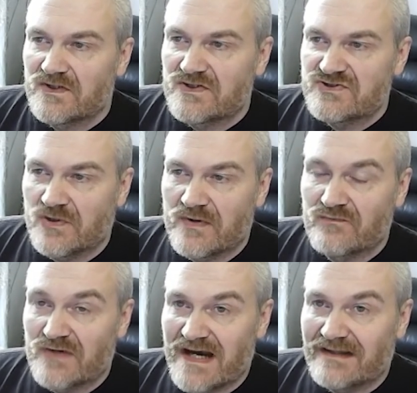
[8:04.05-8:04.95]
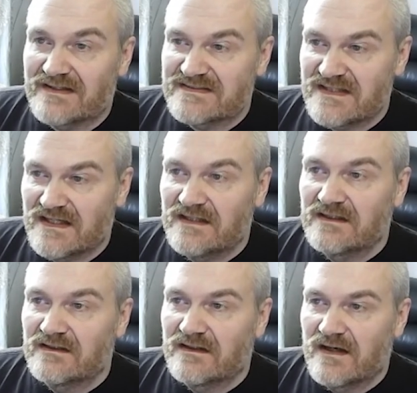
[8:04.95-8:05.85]
So in reality,
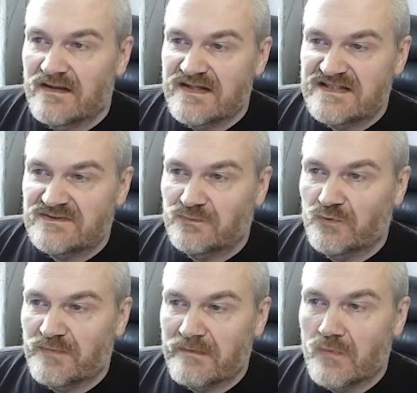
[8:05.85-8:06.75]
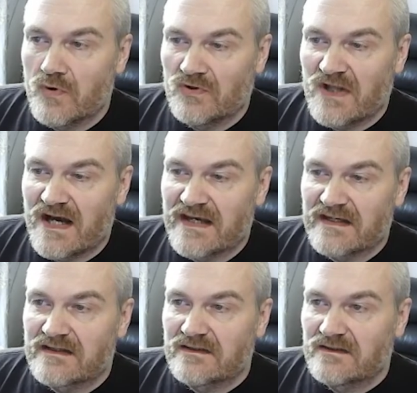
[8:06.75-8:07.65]
this would be more
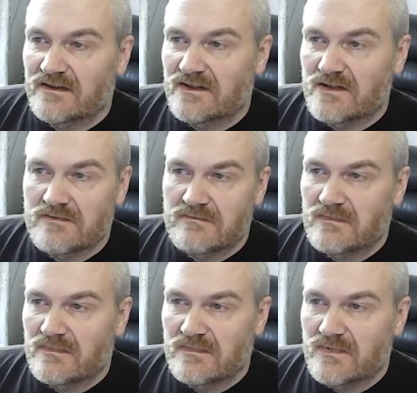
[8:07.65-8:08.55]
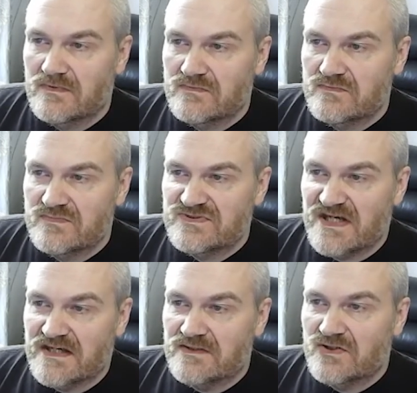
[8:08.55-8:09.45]
like,
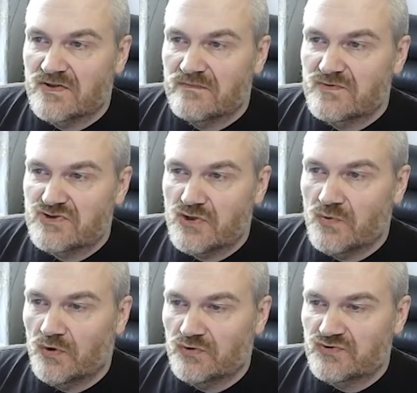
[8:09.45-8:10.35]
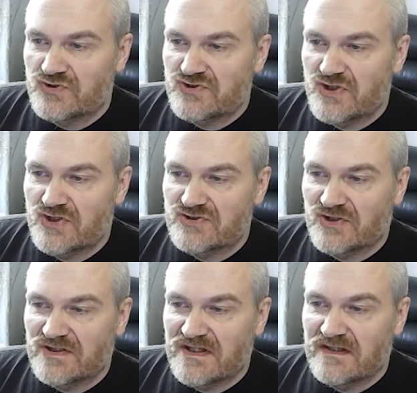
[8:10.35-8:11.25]
say, 200 turns
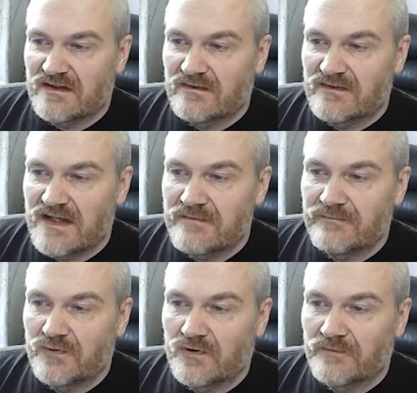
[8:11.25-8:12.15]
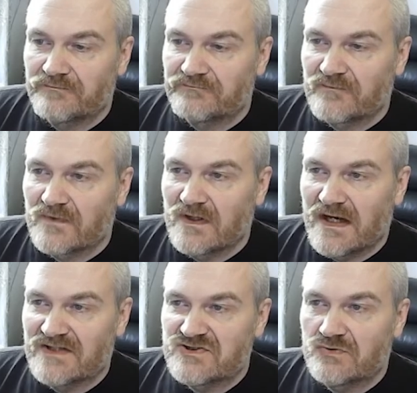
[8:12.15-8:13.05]
on the input
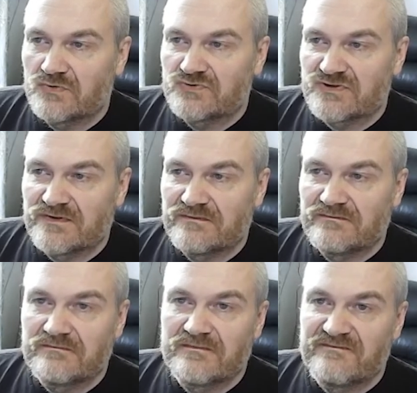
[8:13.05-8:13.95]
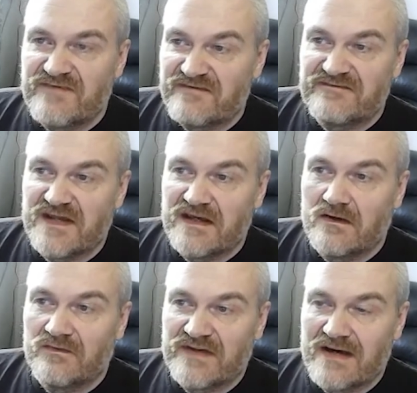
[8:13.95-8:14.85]
and 250
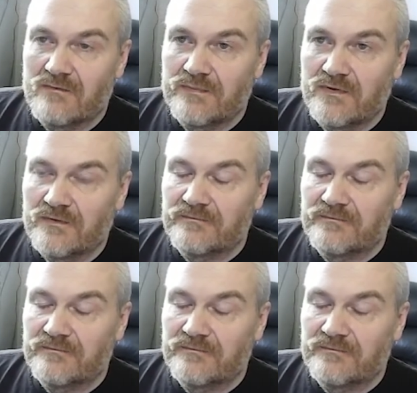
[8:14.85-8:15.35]
on the output.